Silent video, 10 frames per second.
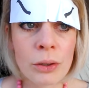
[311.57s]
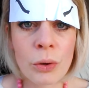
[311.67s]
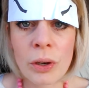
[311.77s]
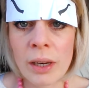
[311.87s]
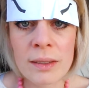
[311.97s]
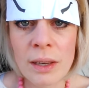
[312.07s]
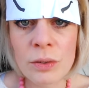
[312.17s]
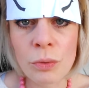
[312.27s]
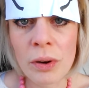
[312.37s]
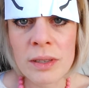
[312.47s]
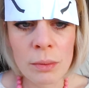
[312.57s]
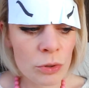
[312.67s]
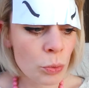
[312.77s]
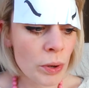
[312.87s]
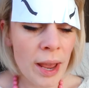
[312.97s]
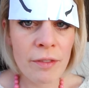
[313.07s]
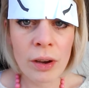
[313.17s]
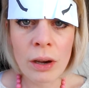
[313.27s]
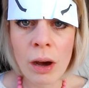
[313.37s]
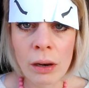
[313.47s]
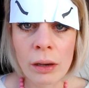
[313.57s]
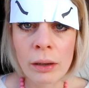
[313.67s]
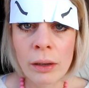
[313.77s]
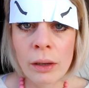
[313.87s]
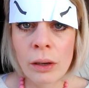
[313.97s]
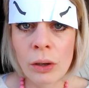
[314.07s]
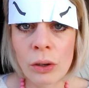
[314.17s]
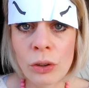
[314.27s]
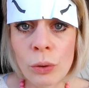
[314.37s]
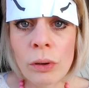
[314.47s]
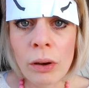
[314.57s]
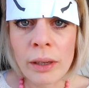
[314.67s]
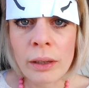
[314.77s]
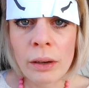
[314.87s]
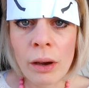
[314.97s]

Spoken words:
accessorise them to whatever colour you like.